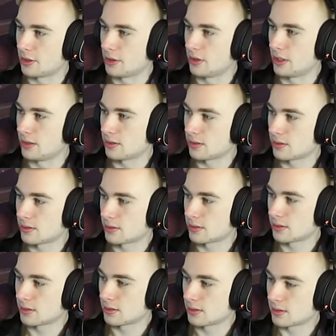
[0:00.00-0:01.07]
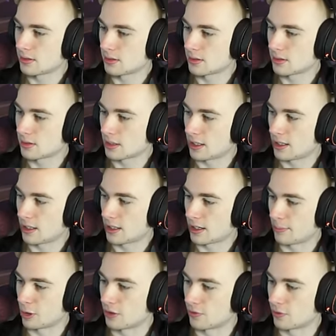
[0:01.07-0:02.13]
unit. I'm
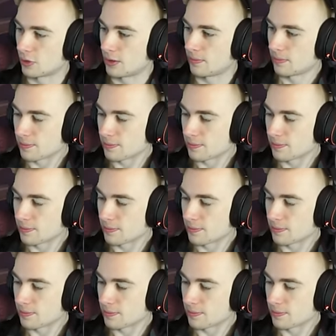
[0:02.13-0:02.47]
gonna go for it.